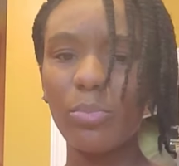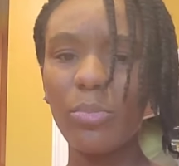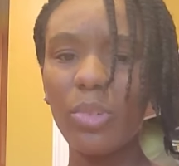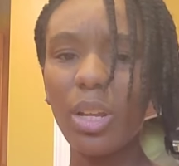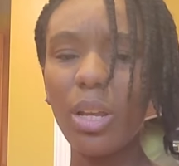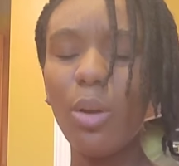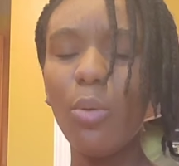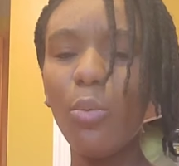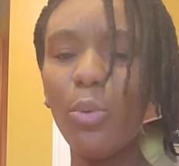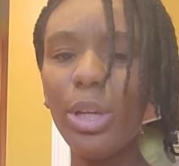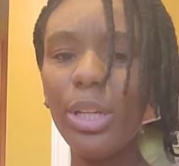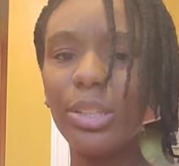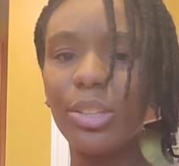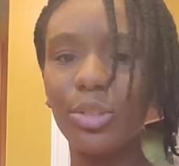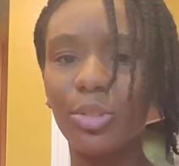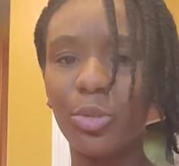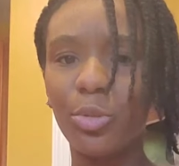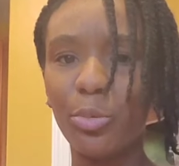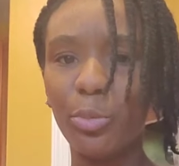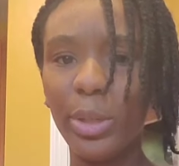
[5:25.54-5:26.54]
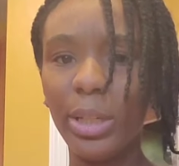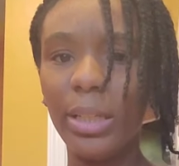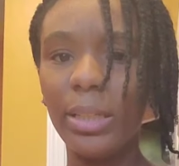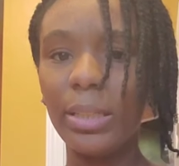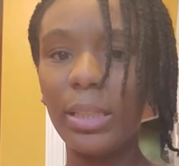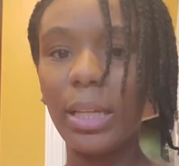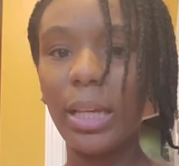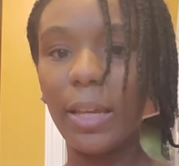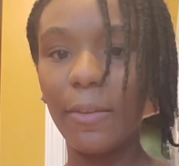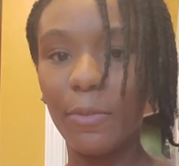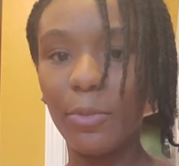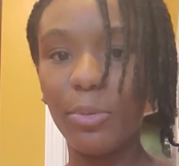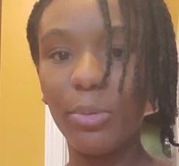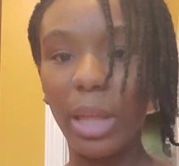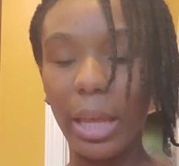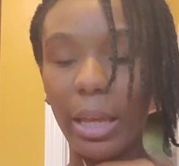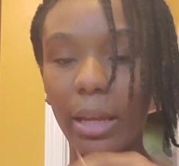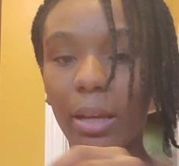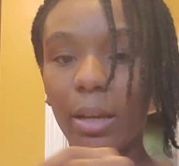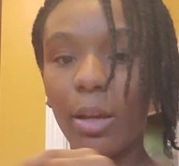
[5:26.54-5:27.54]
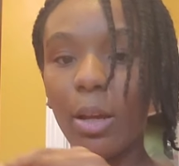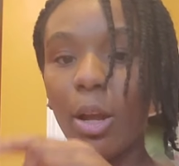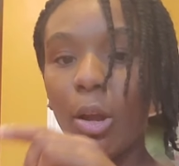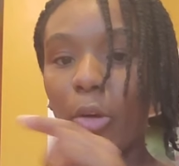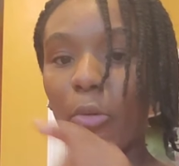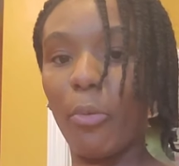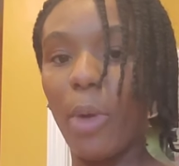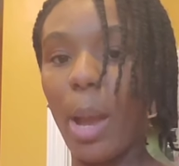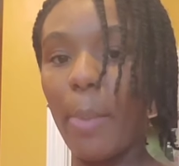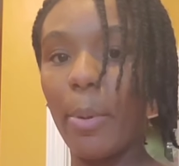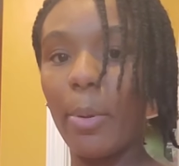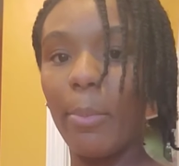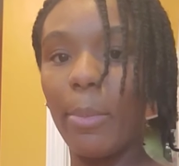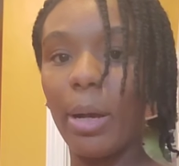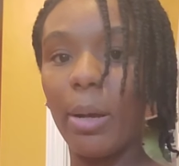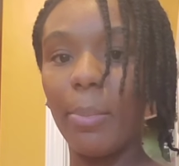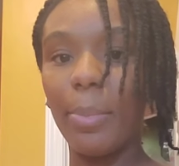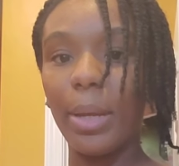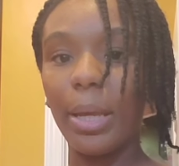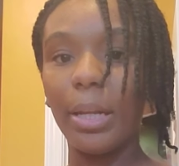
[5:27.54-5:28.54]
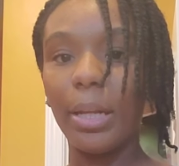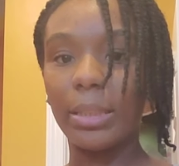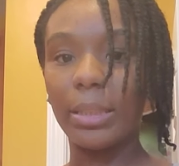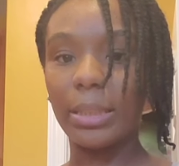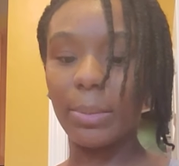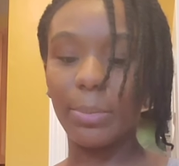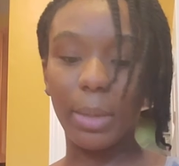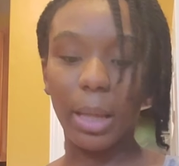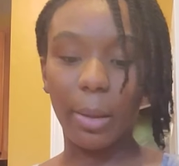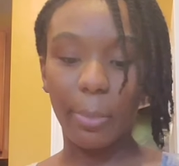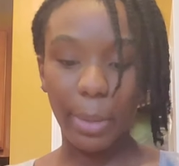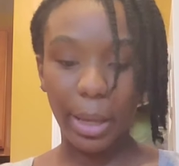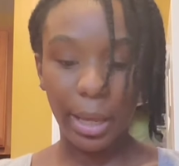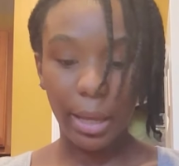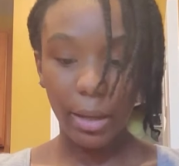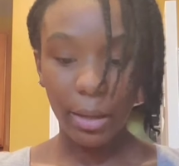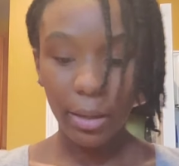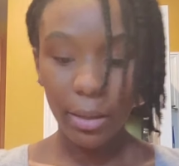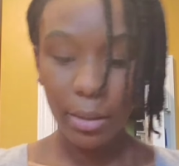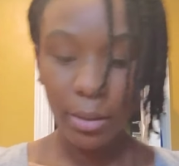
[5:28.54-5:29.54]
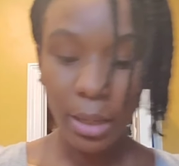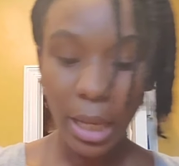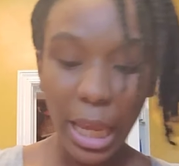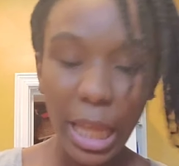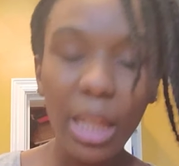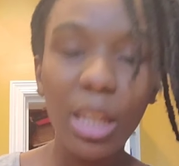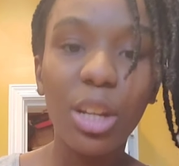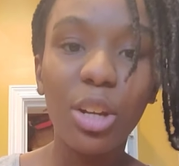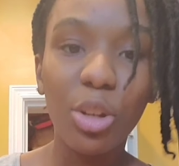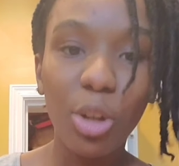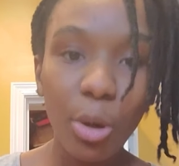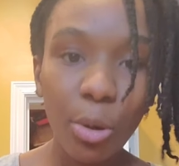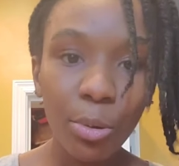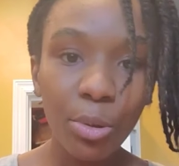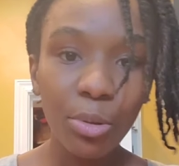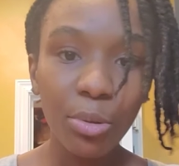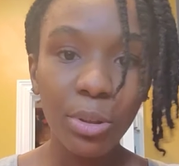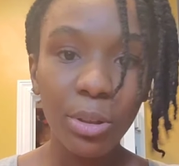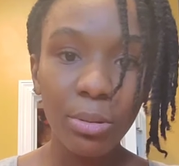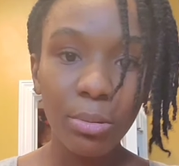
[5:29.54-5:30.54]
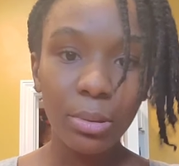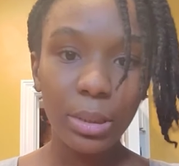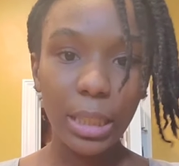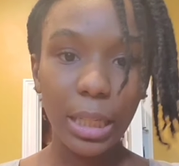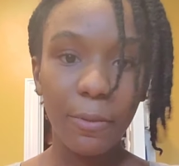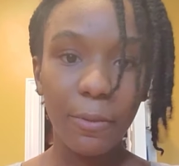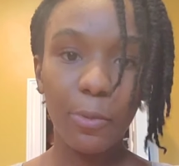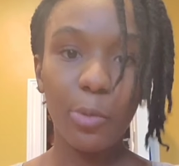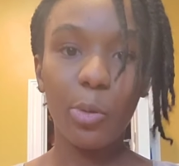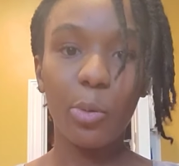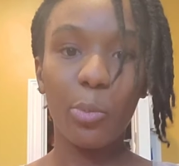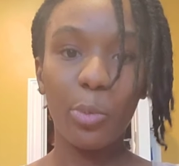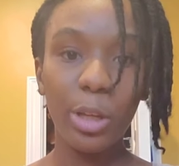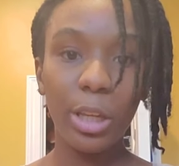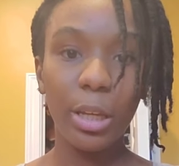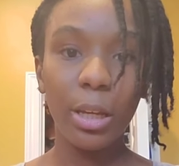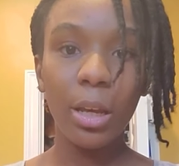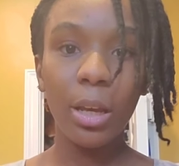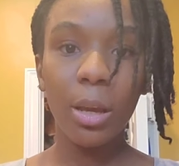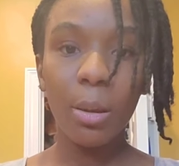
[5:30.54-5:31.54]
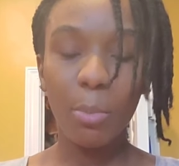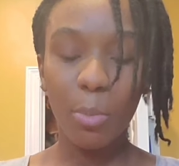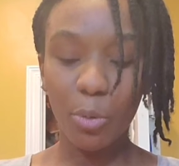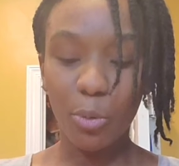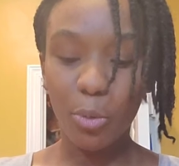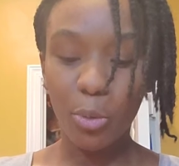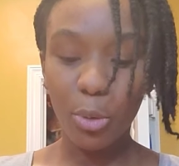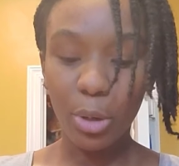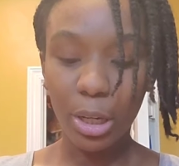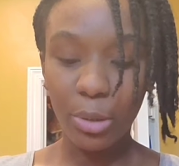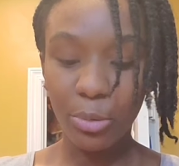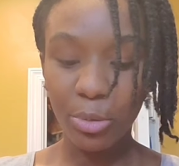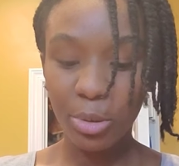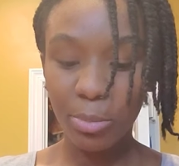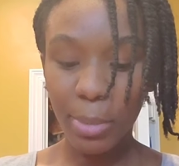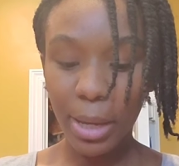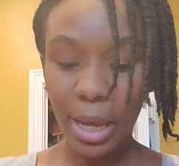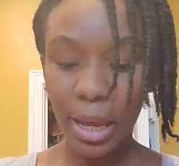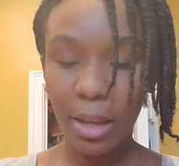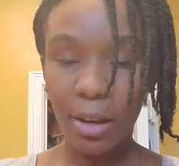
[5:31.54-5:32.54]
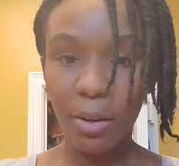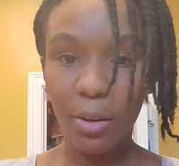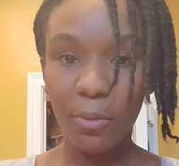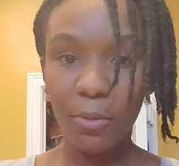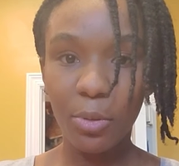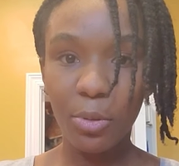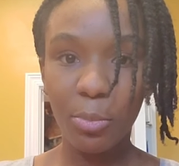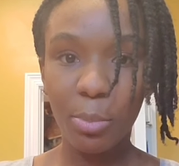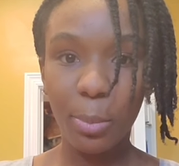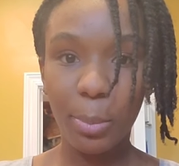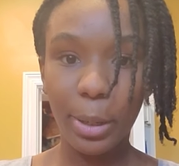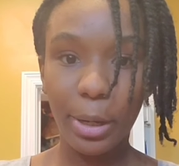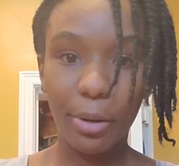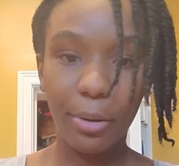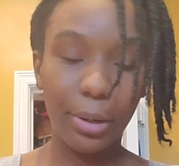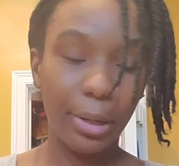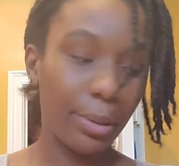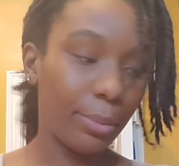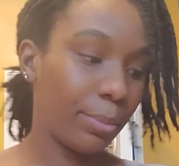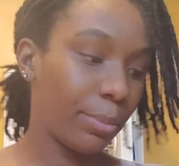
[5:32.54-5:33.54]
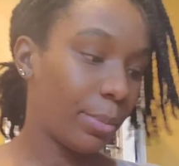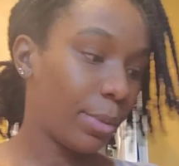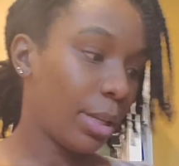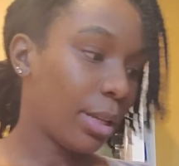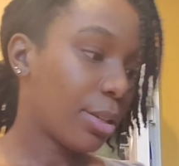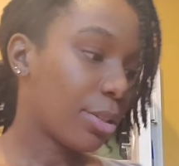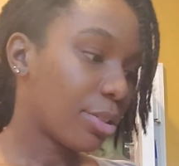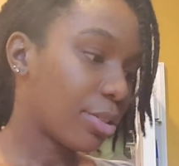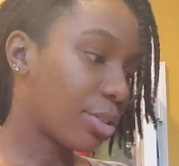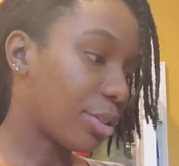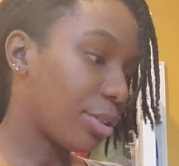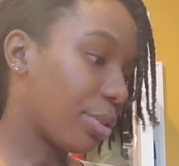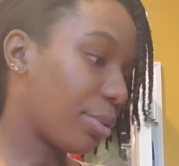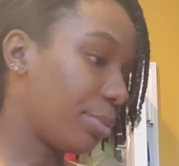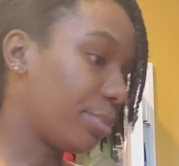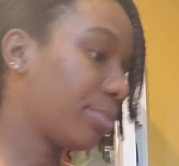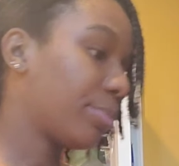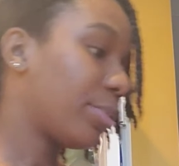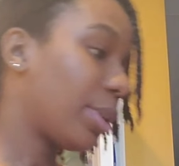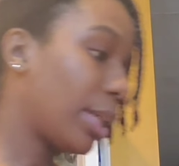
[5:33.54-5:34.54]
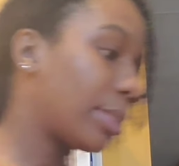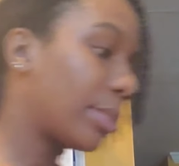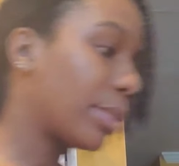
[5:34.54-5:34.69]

a week to 2 weeks if you like wrap them up in a Ziploc bag. And the dough you can save for a week before it goes bad of you preparing it. So that's a